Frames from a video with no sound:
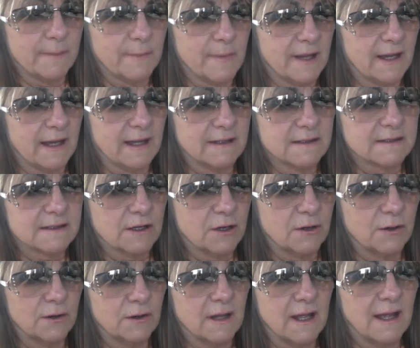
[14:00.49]
a bit.
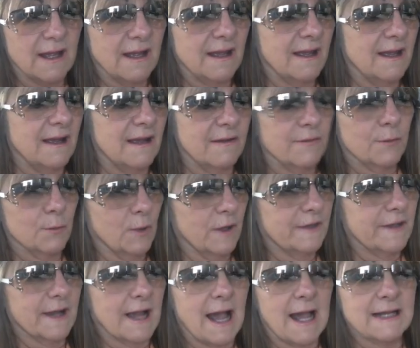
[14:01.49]
So from
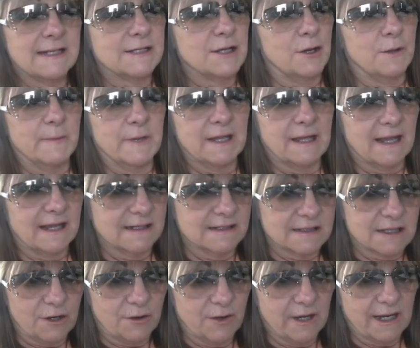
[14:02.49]
what the guy told me, they can
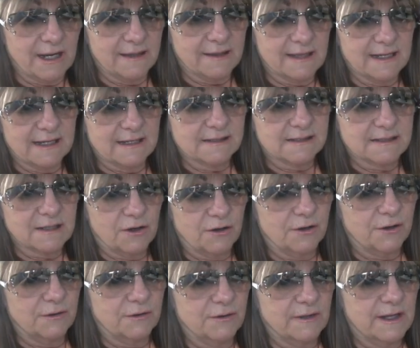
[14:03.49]
tow anything.
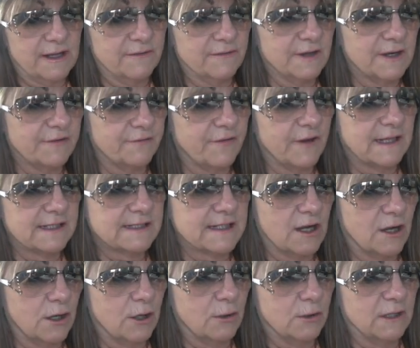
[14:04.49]
So even if I
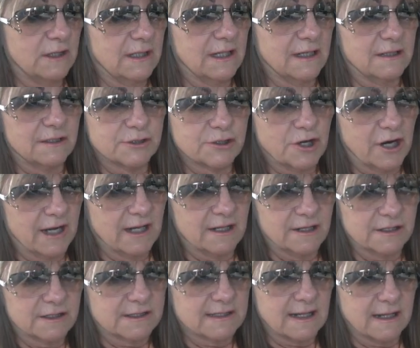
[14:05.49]
tow a little
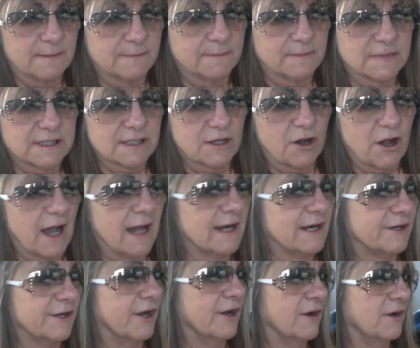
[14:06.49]
trailer or something. So I
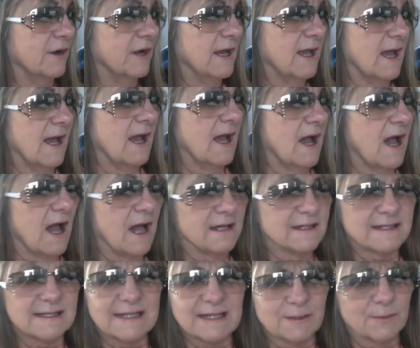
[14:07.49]
don't know. I'll
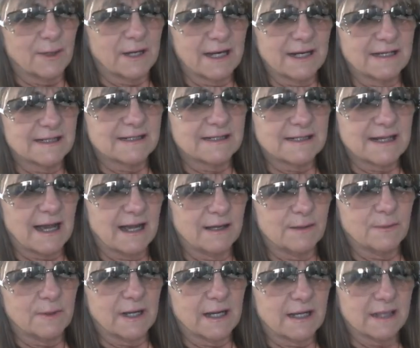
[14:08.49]
see what I
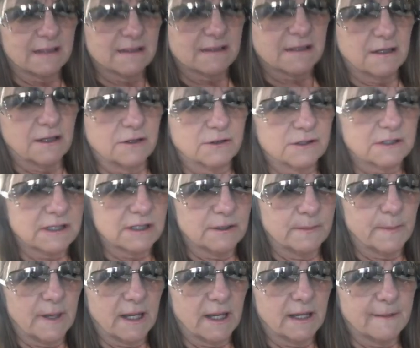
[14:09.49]
decide when it gets
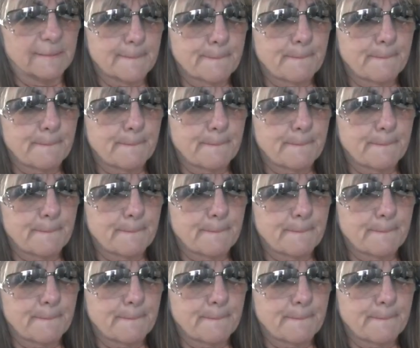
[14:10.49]
closer, but